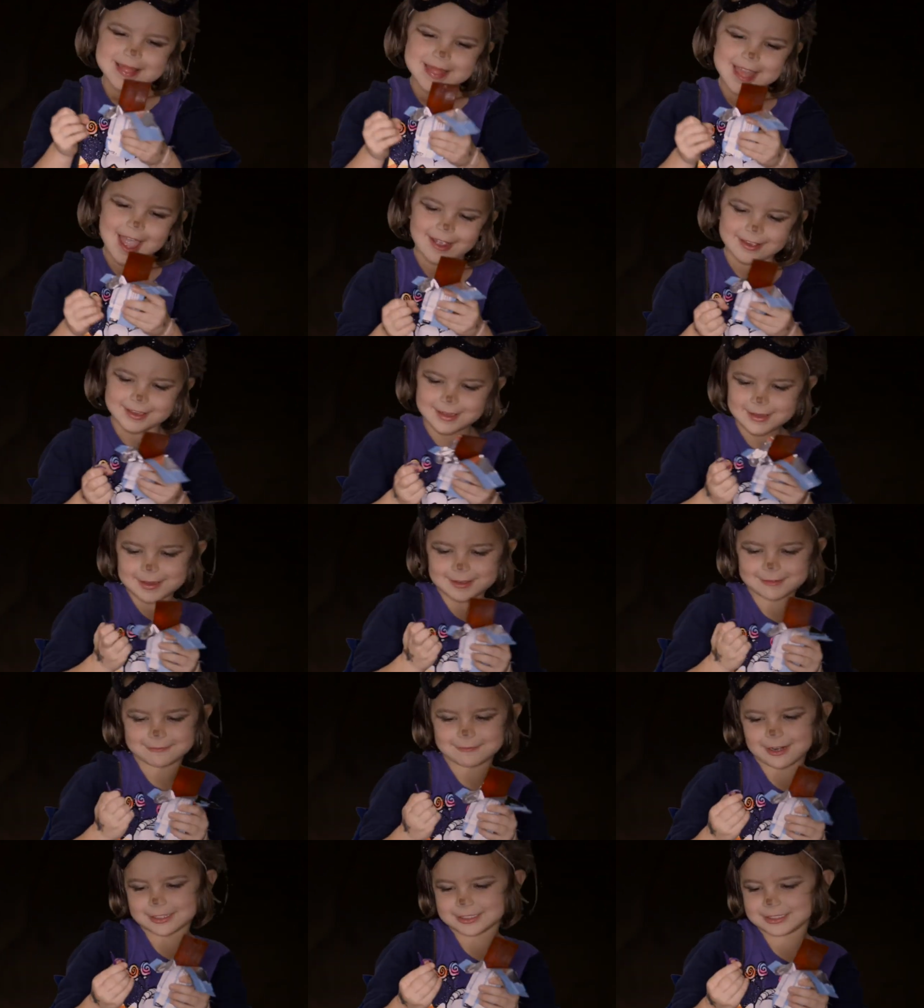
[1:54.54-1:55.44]
Now you
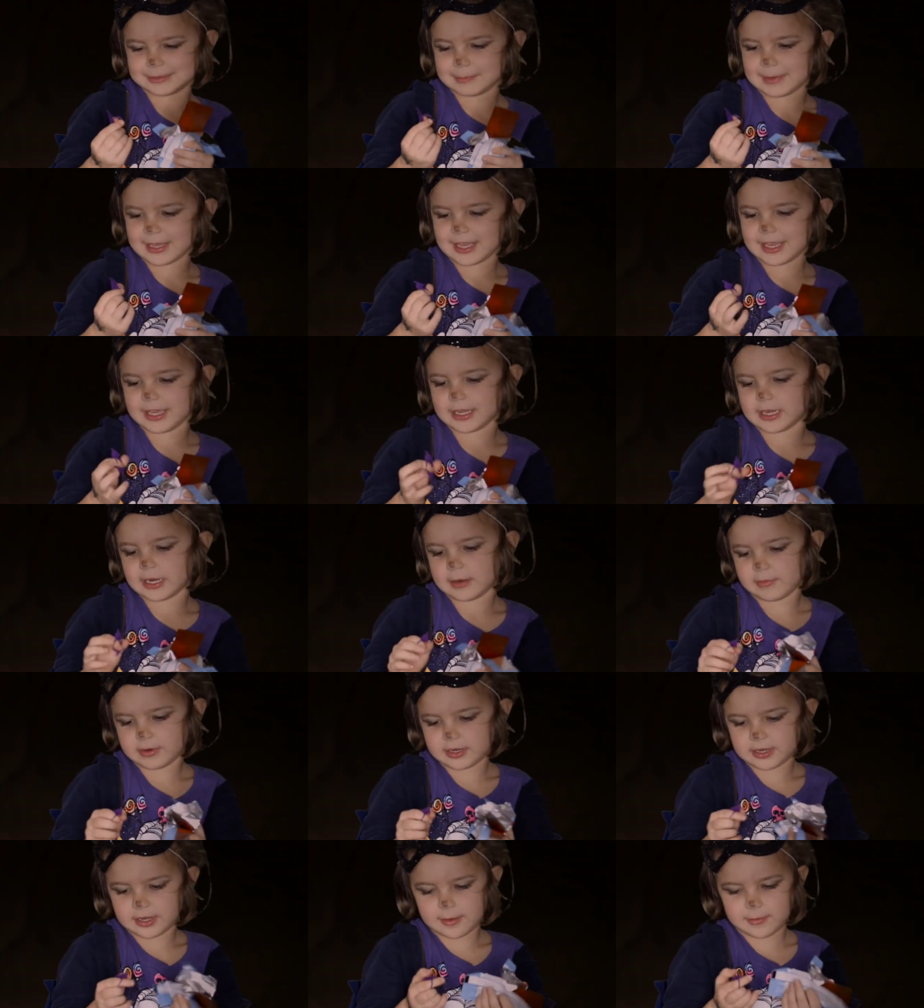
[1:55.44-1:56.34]
can watch me eat
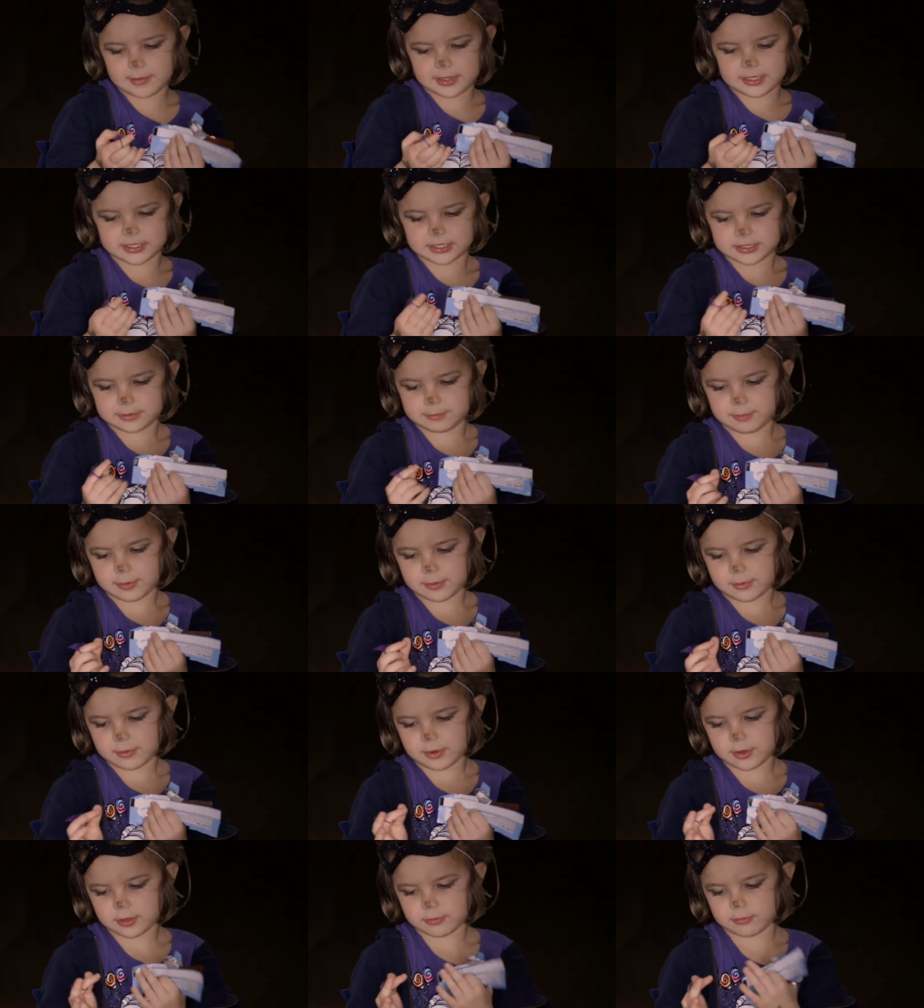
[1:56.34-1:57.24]
it, but let me just
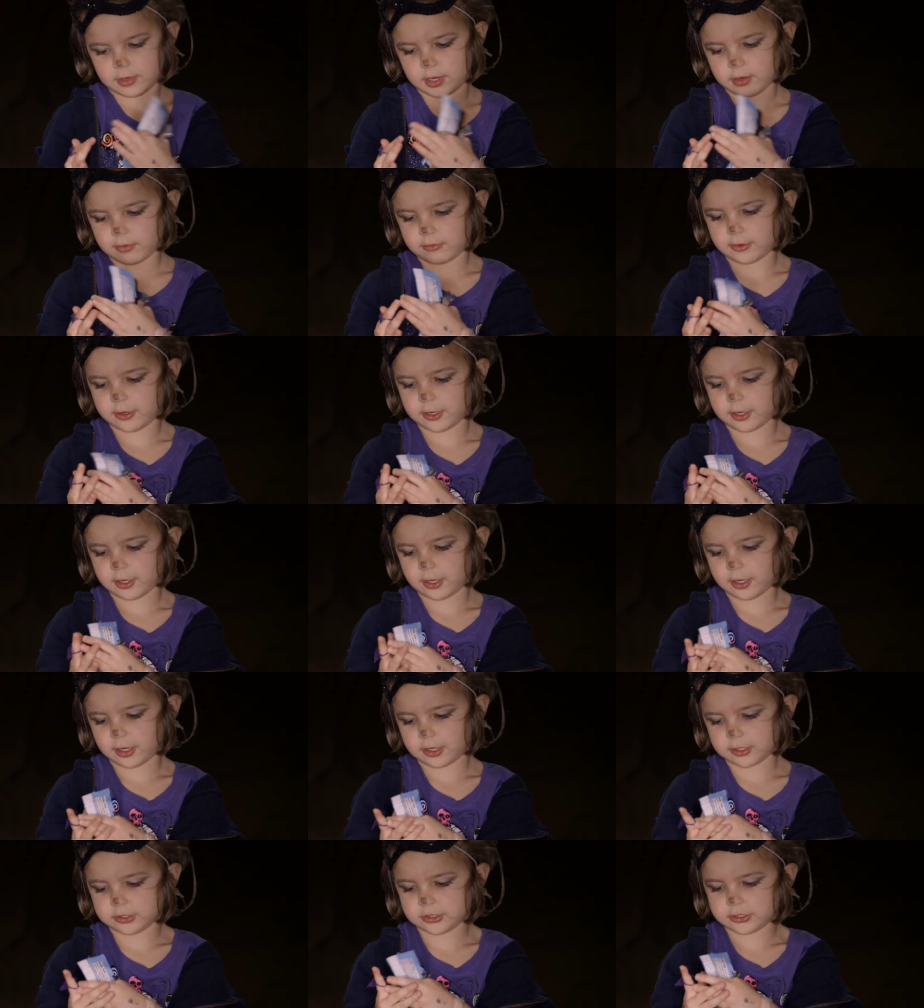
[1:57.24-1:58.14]
put on my
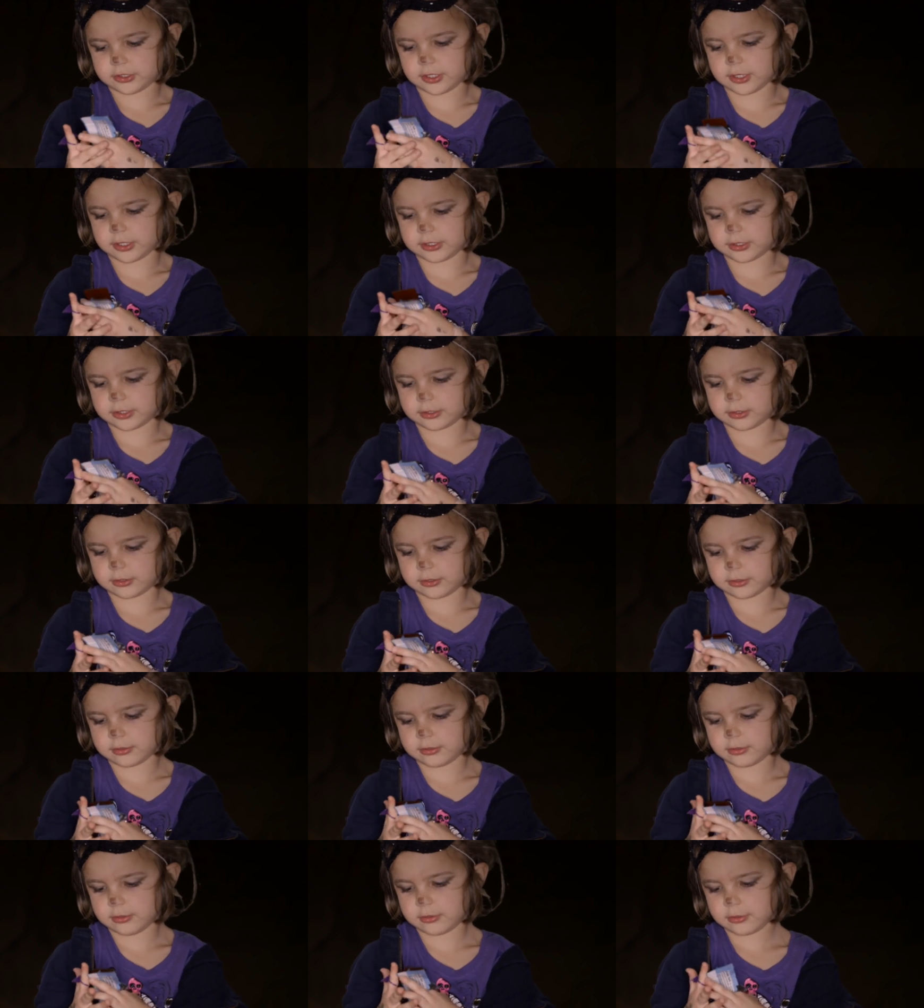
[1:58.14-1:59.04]
ring, it's
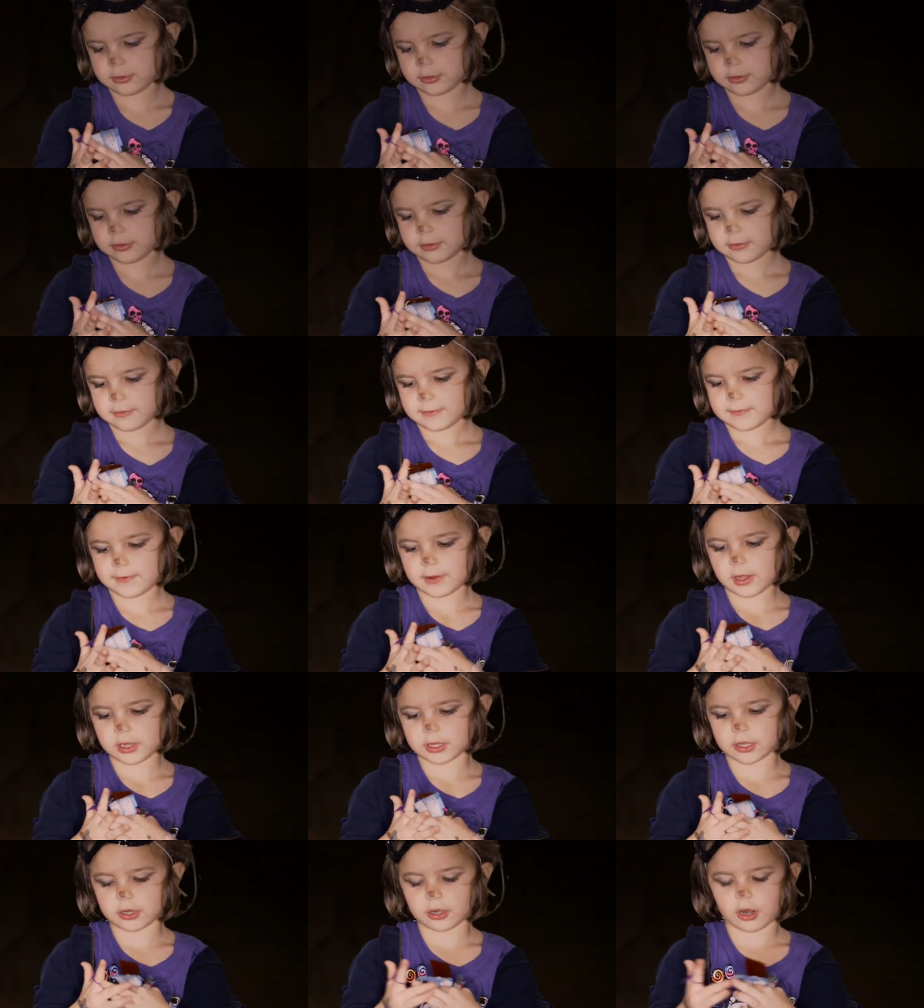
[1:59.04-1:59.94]
just
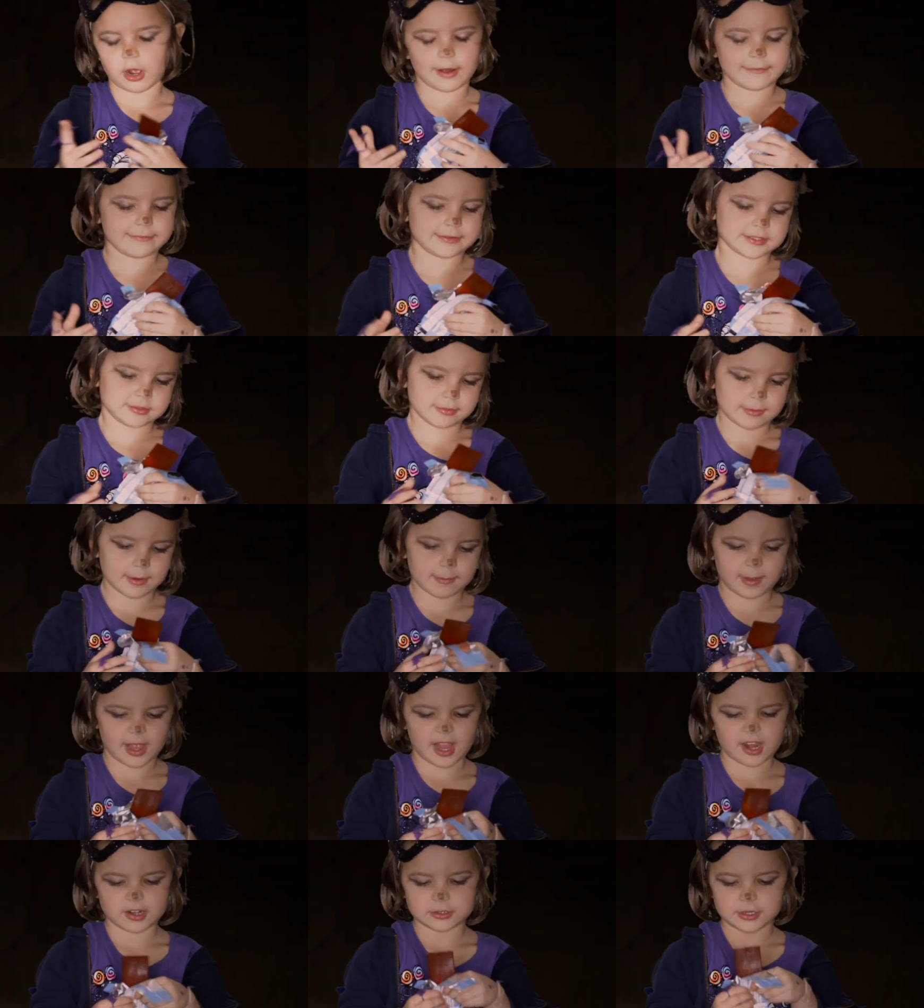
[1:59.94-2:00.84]
falling off, it's my
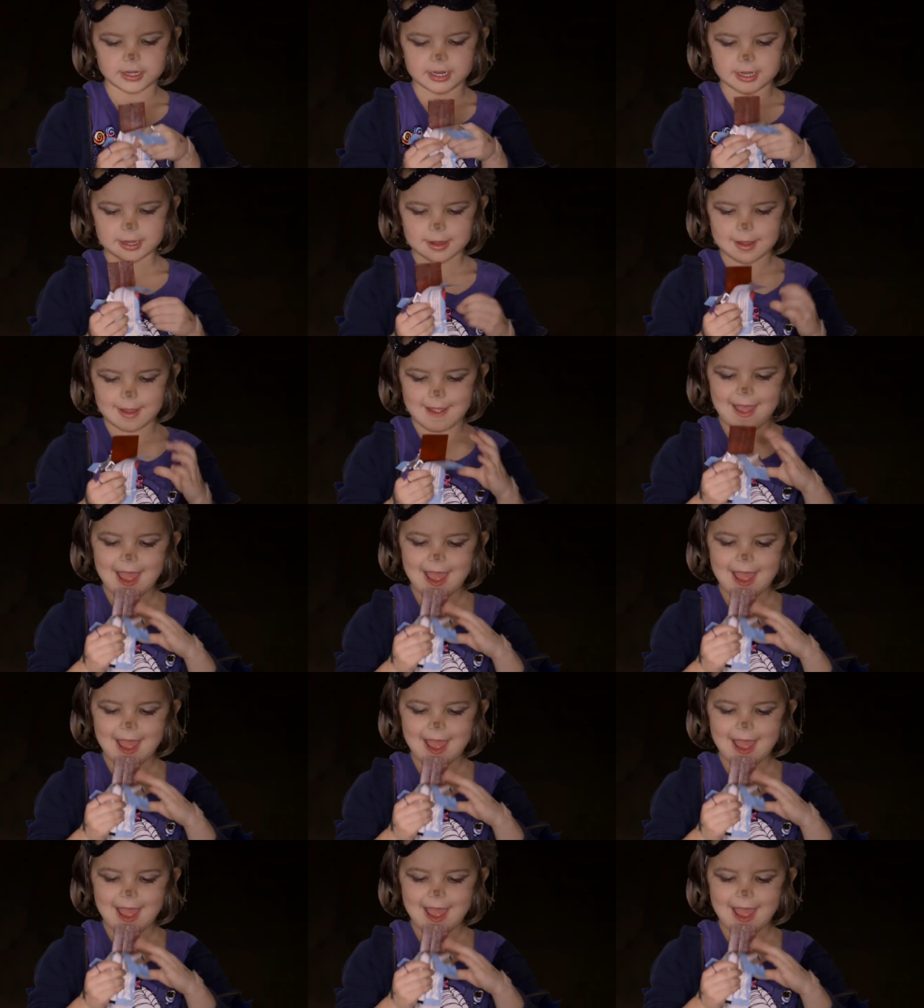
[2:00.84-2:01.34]
bat ring.